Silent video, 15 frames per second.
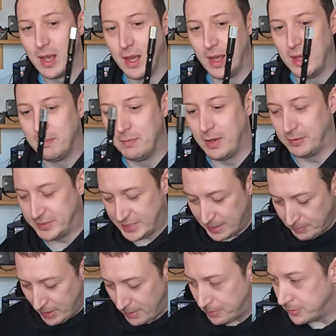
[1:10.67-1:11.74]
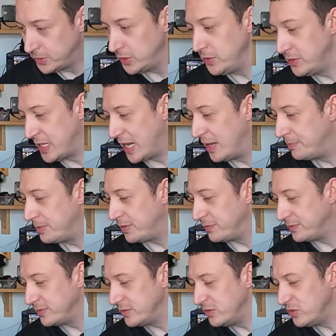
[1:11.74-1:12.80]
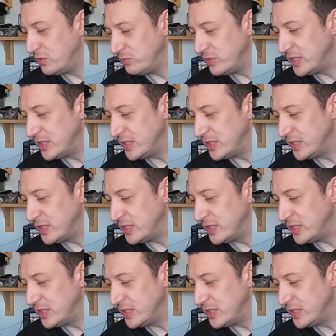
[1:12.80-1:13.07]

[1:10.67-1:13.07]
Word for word: Um, I've seen people do that, but I've not